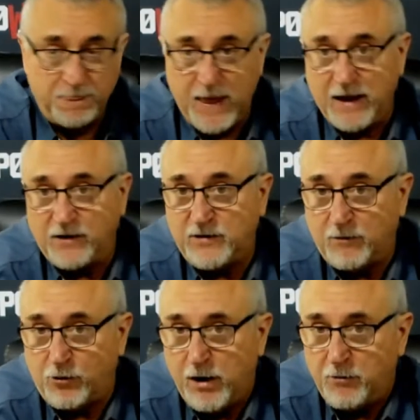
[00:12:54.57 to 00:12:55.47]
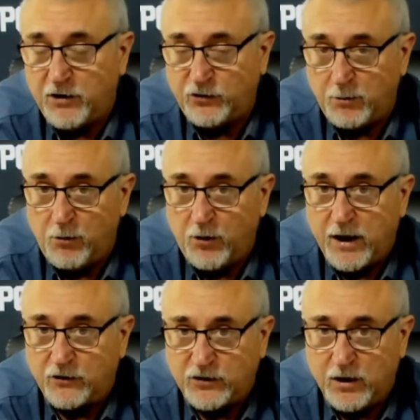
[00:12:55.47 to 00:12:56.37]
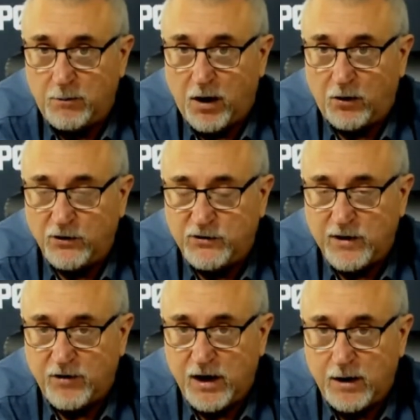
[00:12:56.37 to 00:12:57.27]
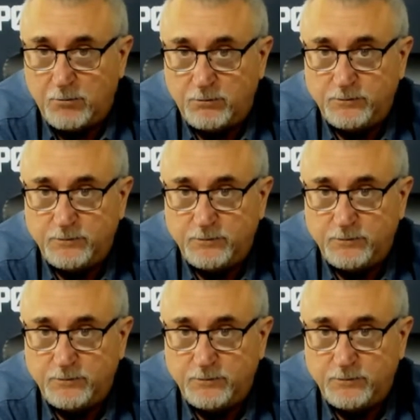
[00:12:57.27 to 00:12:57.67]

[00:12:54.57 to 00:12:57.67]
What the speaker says: Thanks. Have a great rest of your morning. I'll see you tomorrow at 7 a.m.